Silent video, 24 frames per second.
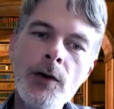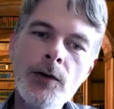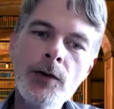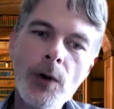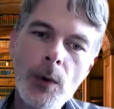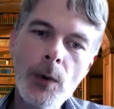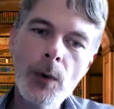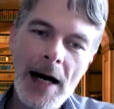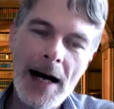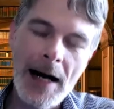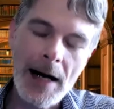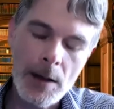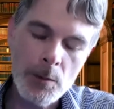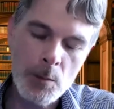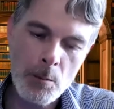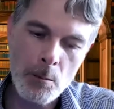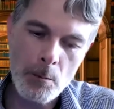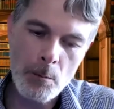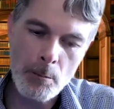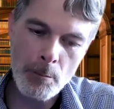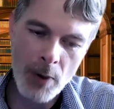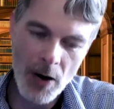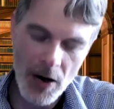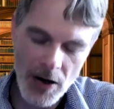So,
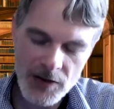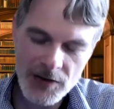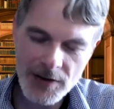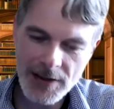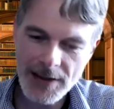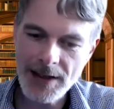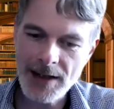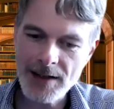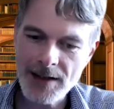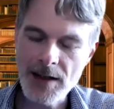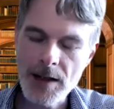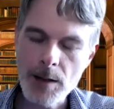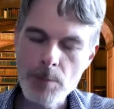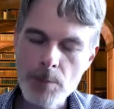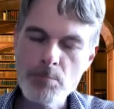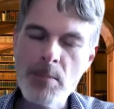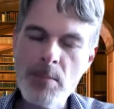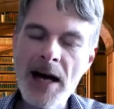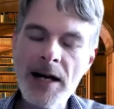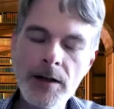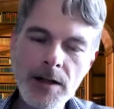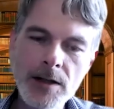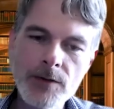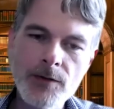personally, I think
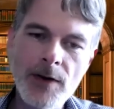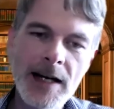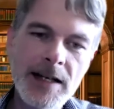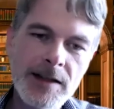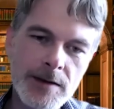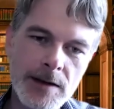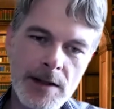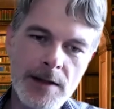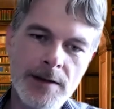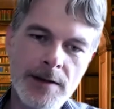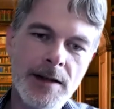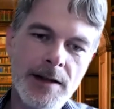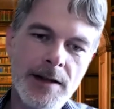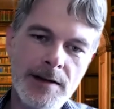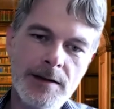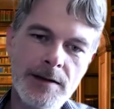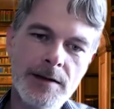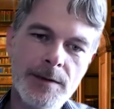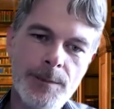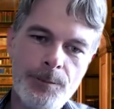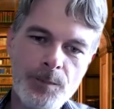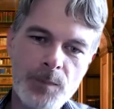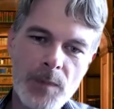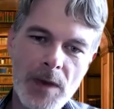better advice in
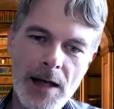this